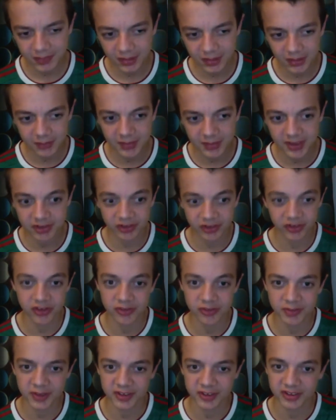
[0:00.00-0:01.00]
Make sure to
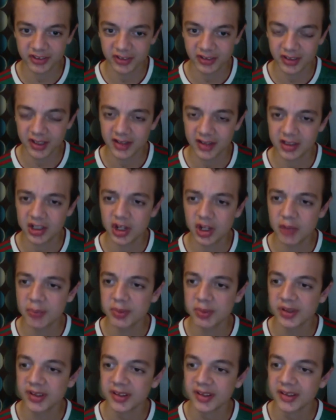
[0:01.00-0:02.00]
smash that like
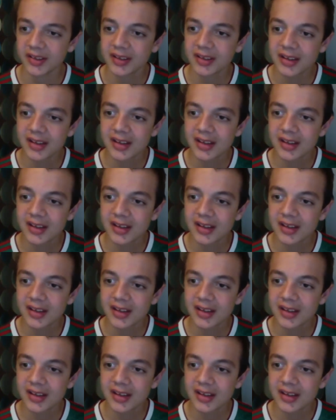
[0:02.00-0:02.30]
button,